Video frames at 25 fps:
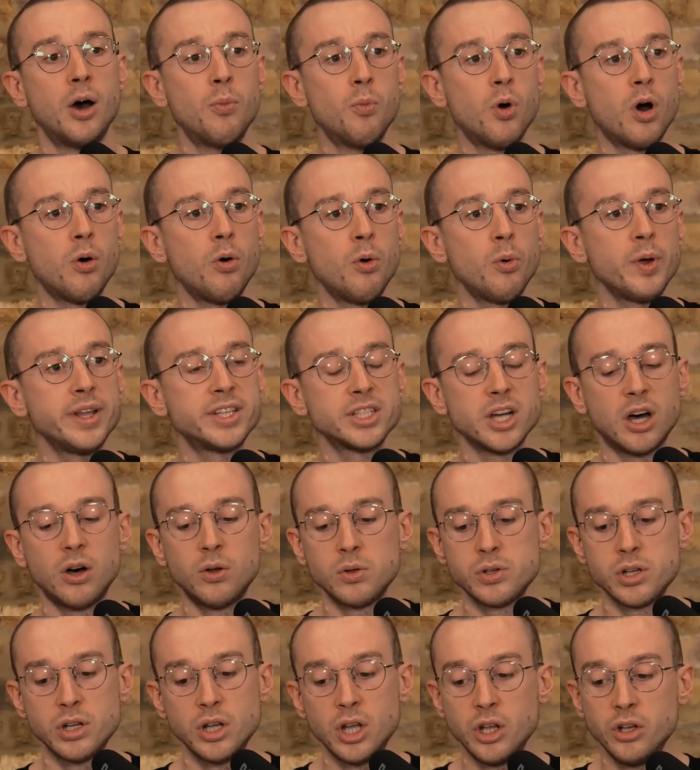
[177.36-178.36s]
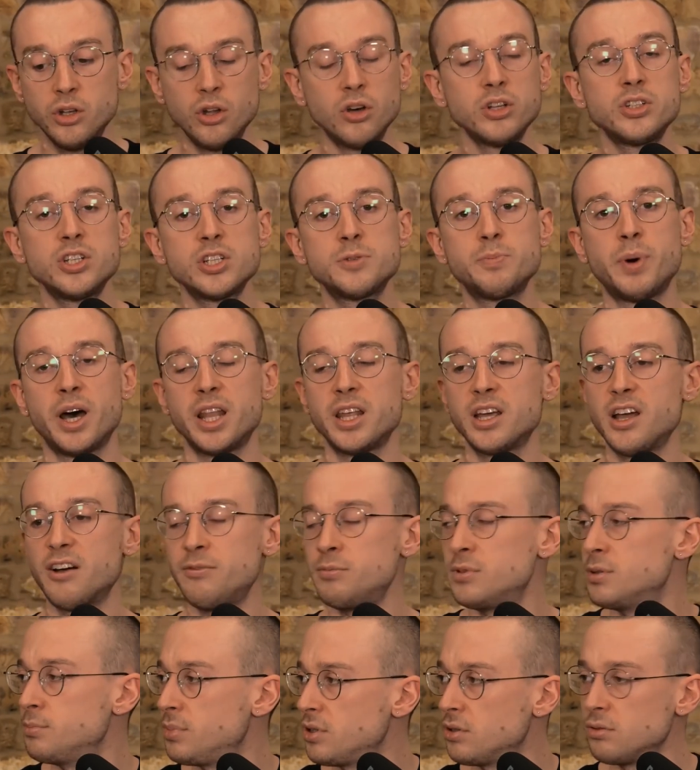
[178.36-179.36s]
And what were we told, not just by the
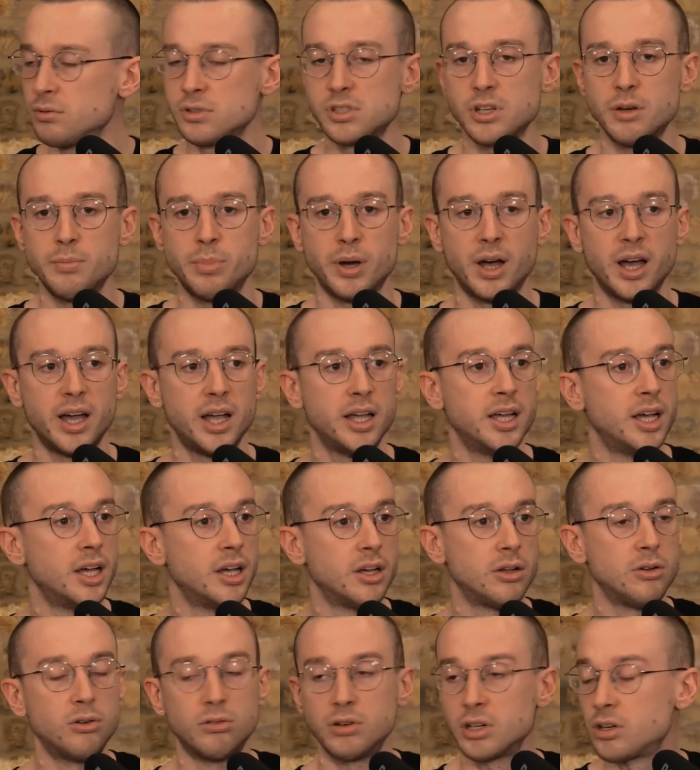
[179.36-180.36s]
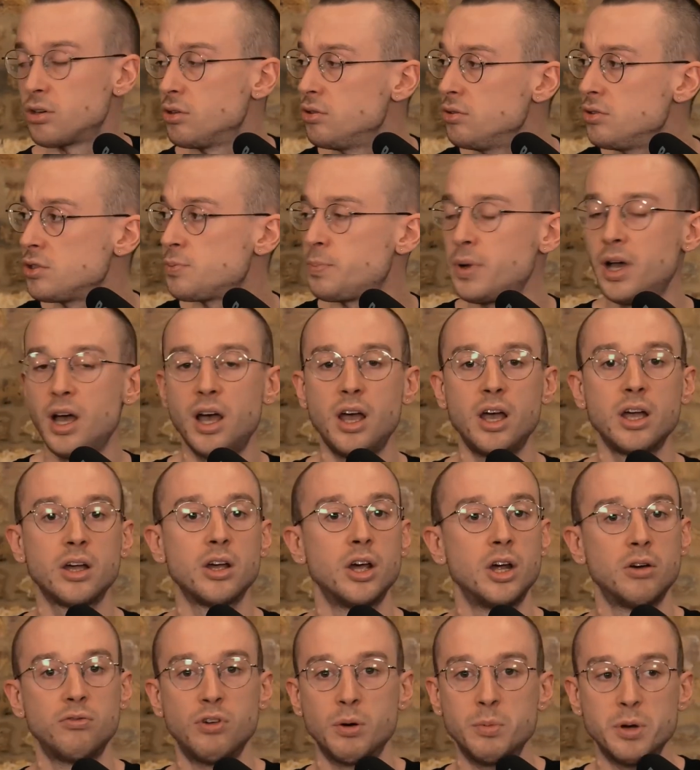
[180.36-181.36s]
government, but also by Laura
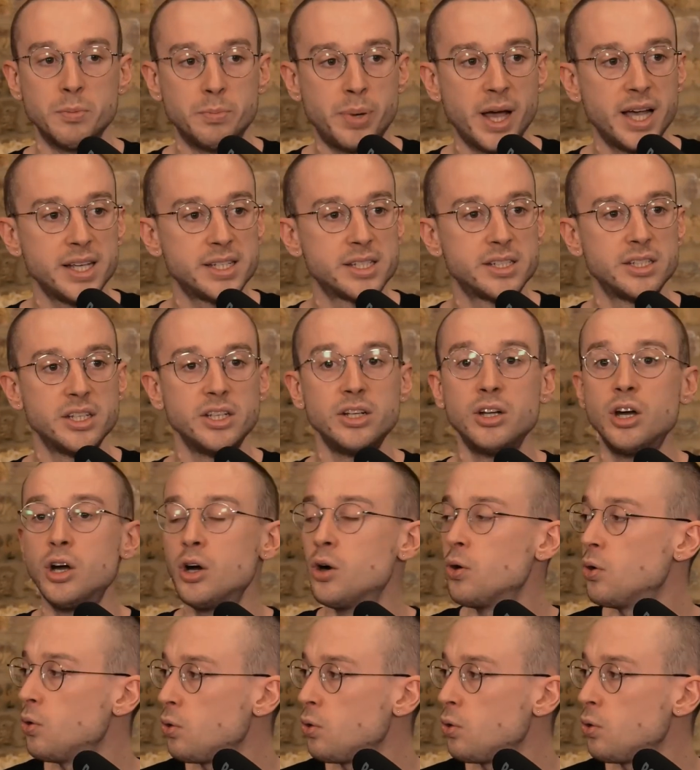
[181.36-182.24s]
Kuenssberg, Robert Peston,